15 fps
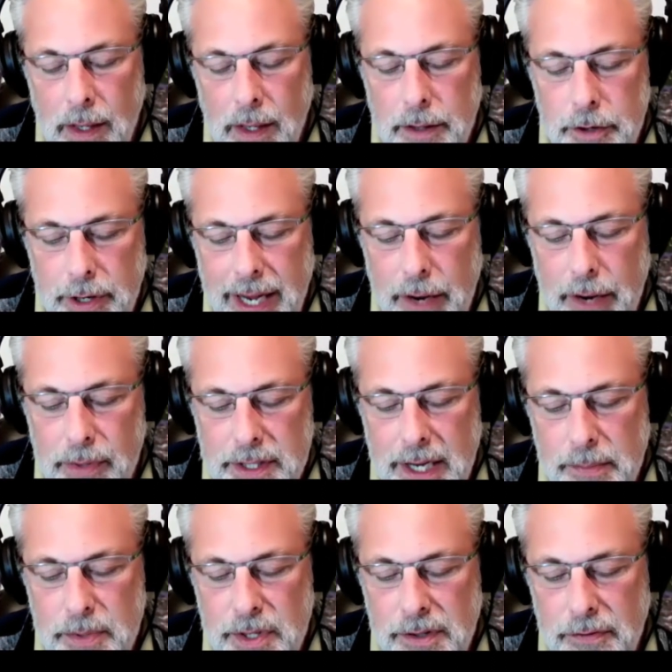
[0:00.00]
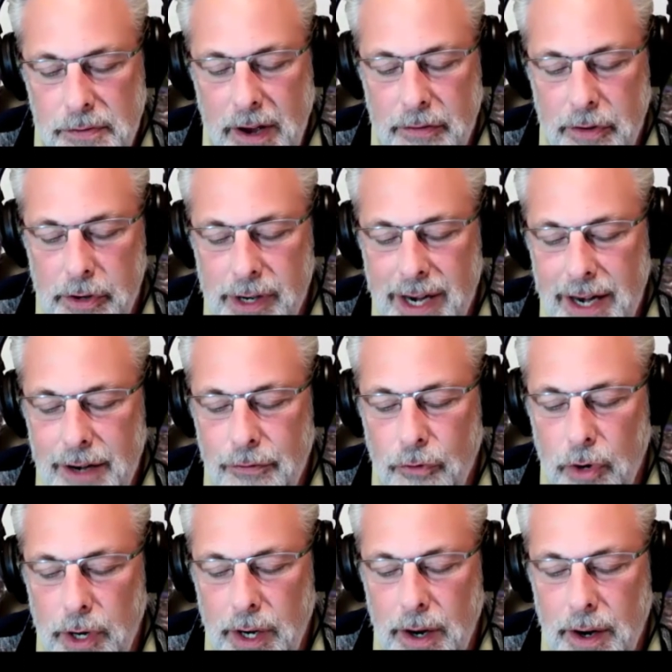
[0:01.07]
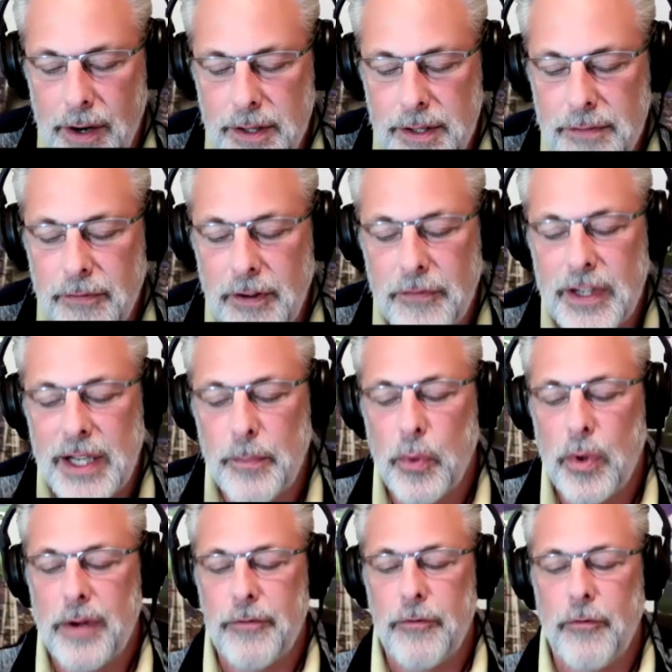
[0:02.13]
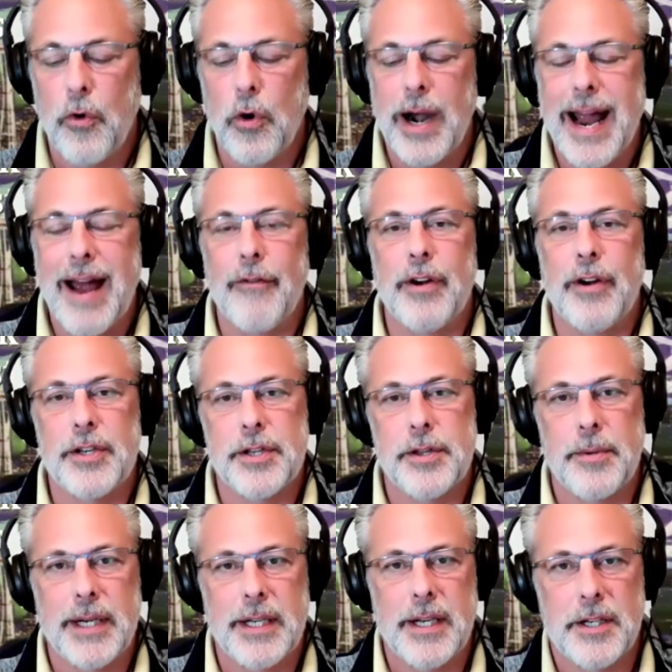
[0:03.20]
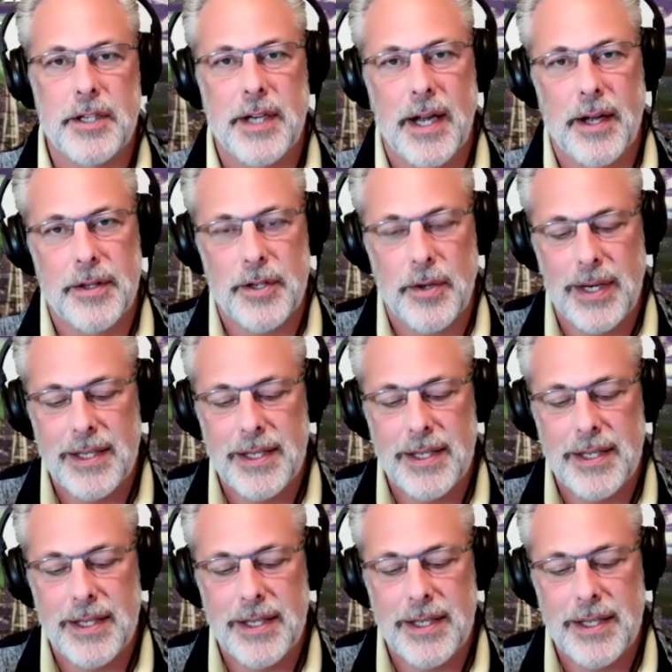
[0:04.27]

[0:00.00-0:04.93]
38 receptions, 584 yards, 15.4 average, 3 touchdowns. So he's